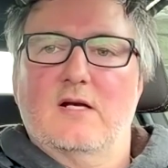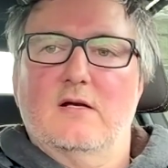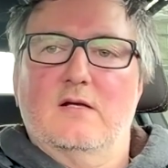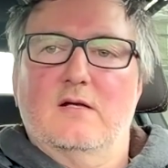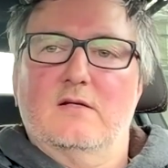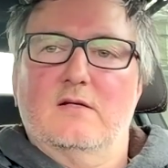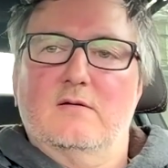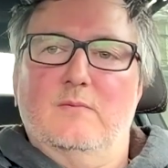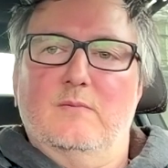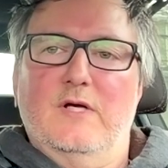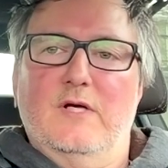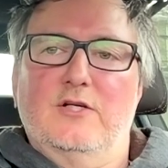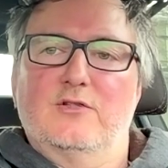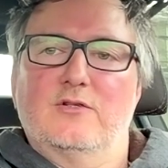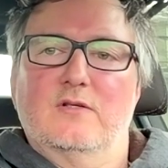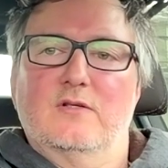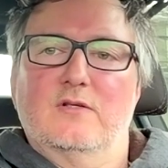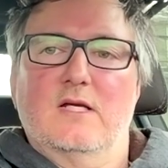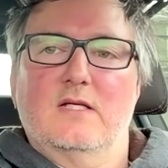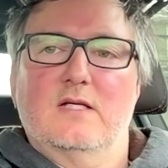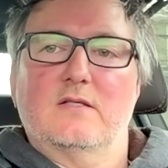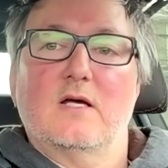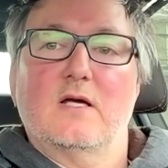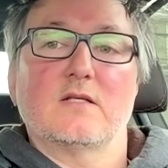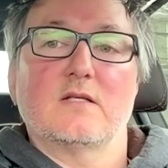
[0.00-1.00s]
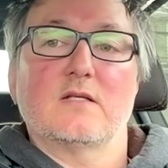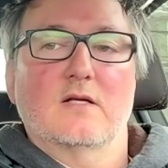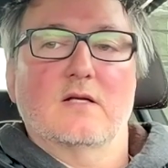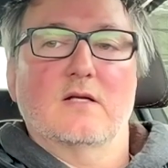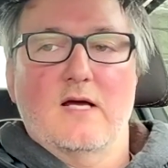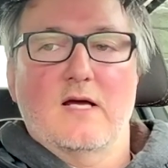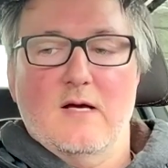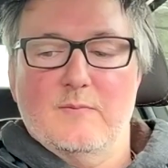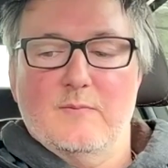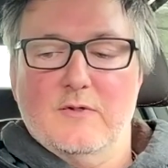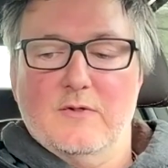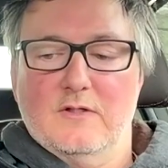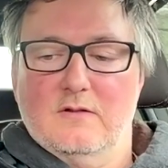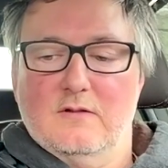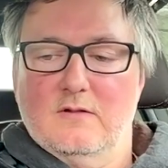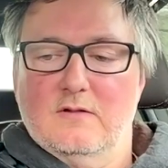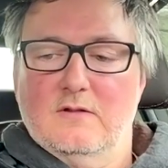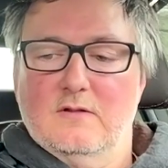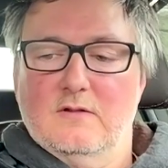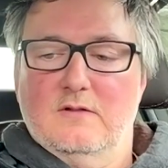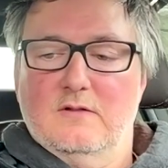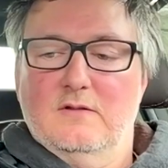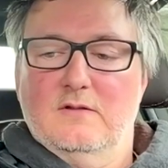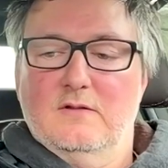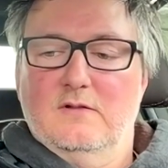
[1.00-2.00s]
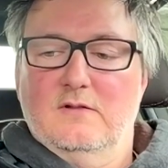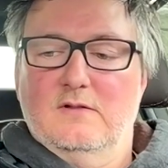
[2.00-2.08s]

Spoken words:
try to make sure that doesn't happen.